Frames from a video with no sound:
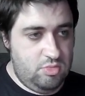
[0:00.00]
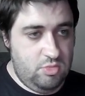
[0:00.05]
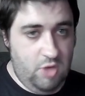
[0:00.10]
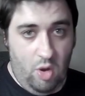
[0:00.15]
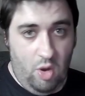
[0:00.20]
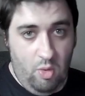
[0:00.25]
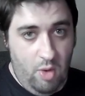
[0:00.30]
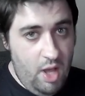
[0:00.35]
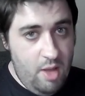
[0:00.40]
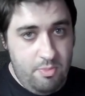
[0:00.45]

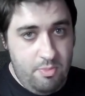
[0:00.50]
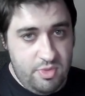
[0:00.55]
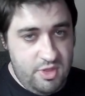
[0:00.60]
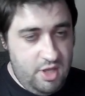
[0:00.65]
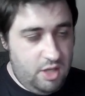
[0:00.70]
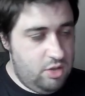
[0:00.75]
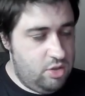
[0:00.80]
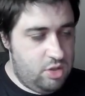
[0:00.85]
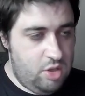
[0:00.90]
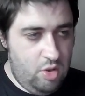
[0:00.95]
go up,
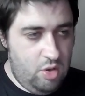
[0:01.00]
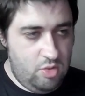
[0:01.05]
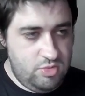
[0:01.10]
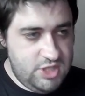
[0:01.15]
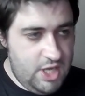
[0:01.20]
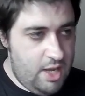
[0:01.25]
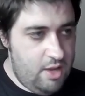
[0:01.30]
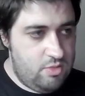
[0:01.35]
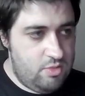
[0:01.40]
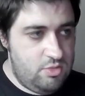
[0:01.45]
they could go
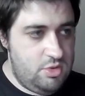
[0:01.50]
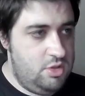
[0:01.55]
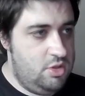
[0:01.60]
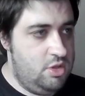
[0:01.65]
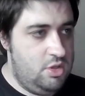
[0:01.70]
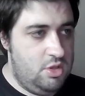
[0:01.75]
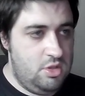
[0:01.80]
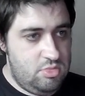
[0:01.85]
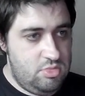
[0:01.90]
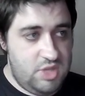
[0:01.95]
down,
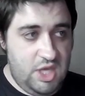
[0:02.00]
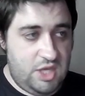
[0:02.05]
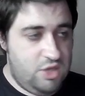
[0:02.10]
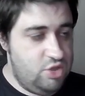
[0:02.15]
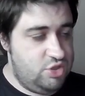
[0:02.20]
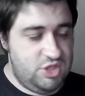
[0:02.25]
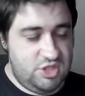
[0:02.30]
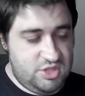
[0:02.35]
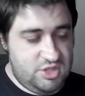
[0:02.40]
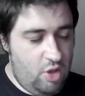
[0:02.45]
they
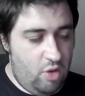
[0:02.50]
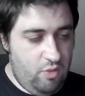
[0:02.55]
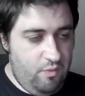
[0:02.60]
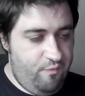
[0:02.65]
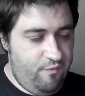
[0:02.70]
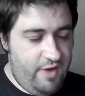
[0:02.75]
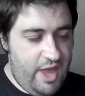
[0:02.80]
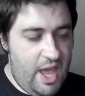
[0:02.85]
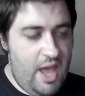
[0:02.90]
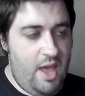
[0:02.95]
could just
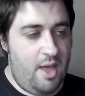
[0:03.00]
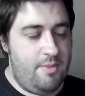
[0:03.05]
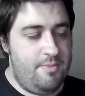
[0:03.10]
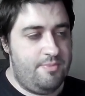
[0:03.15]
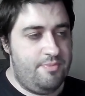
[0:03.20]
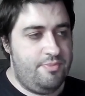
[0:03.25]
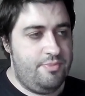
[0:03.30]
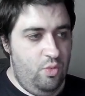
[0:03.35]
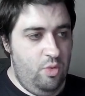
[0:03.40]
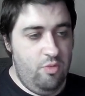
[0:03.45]
hold flat.
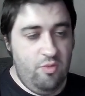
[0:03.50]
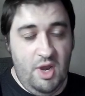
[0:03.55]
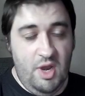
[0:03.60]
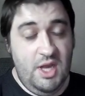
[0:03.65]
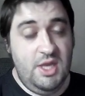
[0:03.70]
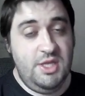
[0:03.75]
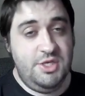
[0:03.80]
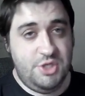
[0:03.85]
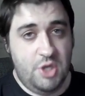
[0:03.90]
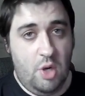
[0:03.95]
We
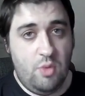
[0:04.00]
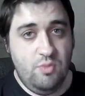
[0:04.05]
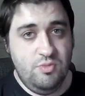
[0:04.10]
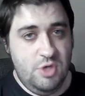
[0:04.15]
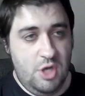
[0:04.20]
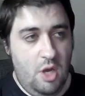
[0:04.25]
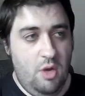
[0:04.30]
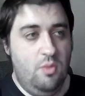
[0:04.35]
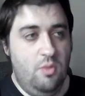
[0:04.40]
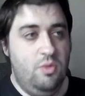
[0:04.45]
really
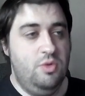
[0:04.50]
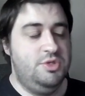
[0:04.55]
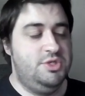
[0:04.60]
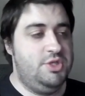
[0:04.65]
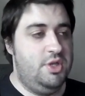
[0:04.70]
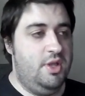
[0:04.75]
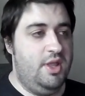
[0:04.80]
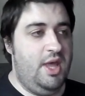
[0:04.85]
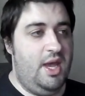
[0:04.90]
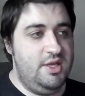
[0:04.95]
don't know.
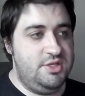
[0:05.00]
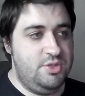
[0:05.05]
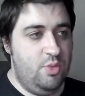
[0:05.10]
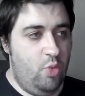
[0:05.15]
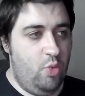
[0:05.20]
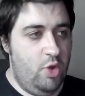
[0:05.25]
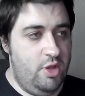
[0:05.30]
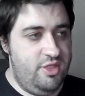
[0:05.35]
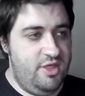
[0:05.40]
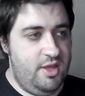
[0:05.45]
So that is the
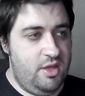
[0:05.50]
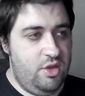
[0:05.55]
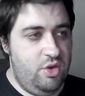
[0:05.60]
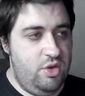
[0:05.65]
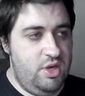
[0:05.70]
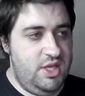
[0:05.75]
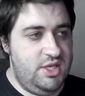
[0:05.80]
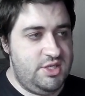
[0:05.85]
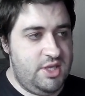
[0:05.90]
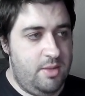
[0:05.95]
one thing
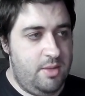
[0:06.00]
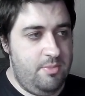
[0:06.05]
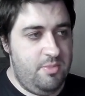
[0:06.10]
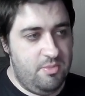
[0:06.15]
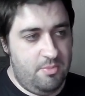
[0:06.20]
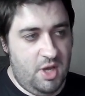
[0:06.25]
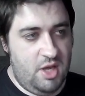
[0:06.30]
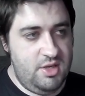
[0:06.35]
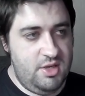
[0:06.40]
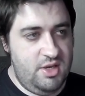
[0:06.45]
you need to keep
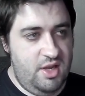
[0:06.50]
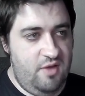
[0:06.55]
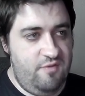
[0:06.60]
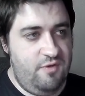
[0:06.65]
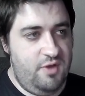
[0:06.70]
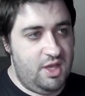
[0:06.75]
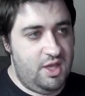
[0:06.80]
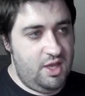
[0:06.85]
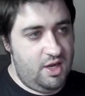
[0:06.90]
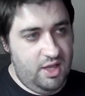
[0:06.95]
in mind.
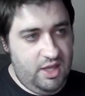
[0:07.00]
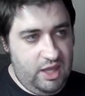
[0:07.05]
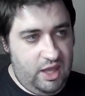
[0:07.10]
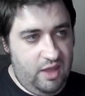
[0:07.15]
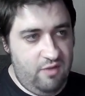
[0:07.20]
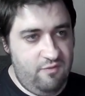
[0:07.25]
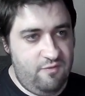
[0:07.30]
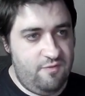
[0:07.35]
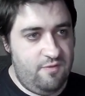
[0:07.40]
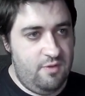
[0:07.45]
If you're going to
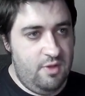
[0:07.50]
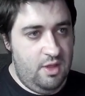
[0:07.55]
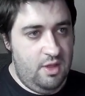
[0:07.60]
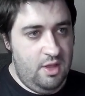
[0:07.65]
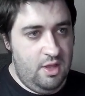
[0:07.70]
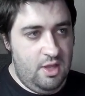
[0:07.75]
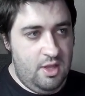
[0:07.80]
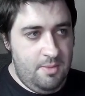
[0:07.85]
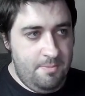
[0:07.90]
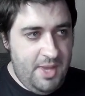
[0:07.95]
give
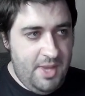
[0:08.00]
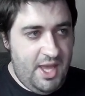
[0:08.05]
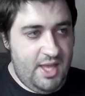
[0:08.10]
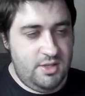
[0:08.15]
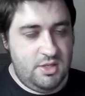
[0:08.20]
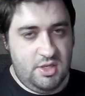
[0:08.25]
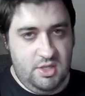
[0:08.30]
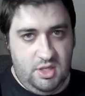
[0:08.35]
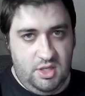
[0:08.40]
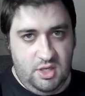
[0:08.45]

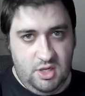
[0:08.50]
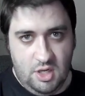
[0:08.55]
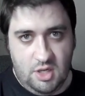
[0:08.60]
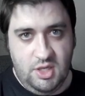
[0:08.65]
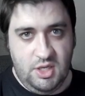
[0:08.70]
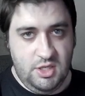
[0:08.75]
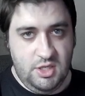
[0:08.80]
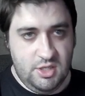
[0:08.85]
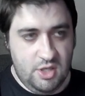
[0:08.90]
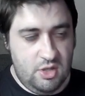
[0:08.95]
Bandai your
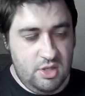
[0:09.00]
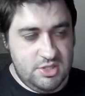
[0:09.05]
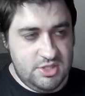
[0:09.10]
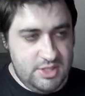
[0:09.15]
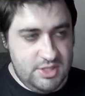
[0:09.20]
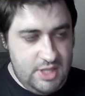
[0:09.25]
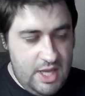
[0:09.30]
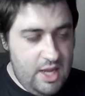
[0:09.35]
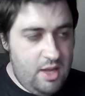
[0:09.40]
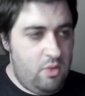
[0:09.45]

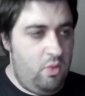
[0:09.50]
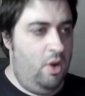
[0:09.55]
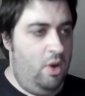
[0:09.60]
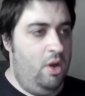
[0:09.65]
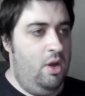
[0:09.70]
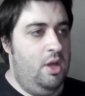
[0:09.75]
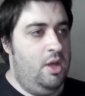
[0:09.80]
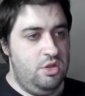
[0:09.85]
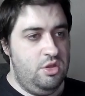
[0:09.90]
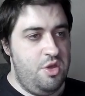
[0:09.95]
$90 now,
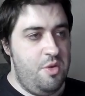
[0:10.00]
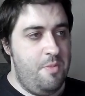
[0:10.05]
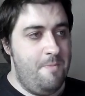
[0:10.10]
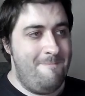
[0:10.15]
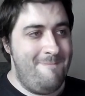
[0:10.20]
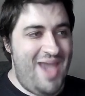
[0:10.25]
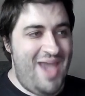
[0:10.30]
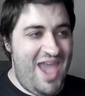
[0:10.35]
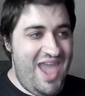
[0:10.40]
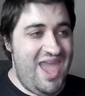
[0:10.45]
you
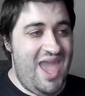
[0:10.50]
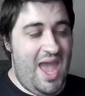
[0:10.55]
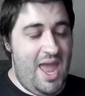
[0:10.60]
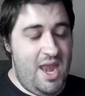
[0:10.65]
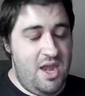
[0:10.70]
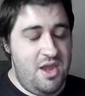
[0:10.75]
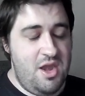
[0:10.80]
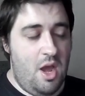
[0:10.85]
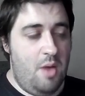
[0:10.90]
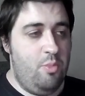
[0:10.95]
may
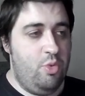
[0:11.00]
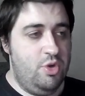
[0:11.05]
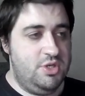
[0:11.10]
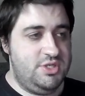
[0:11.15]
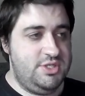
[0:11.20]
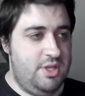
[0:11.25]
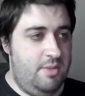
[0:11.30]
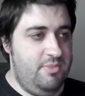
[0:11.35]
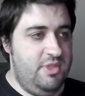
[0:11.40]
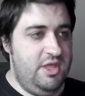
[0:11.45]
end up with
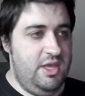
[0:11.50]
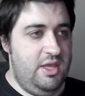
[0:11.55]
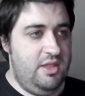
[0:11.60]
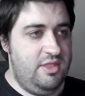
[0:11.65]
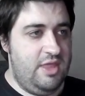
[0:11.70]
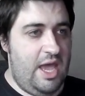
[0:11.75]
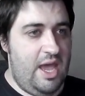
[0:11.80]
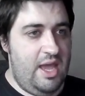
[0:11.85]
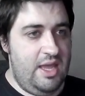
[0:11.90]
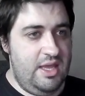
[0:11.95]

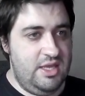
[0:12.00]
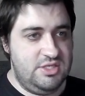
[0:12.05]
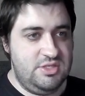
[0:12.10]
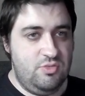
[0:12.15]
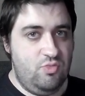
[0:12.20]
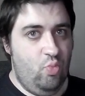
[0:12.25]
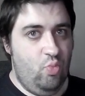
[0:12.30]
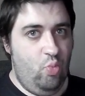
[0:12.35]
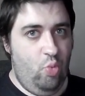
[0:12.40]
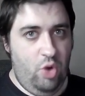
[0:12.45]
something that
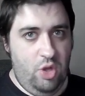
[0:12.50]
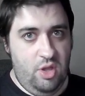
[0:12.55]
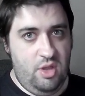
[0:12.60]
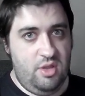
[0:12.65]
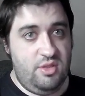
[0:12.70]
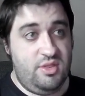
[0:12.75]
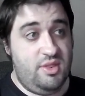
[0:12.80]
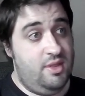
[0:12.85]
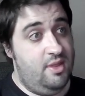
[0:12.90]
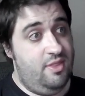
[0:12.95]
isn't
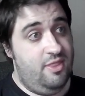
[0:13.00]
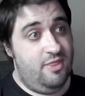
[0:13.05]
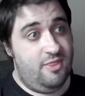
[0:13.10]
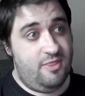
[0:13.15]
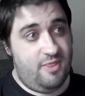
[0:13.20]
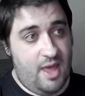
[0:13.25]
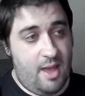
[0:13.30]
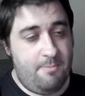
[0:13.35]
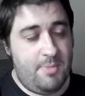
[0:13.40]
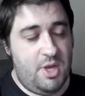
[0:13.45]
worth
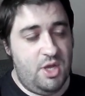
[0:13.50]
that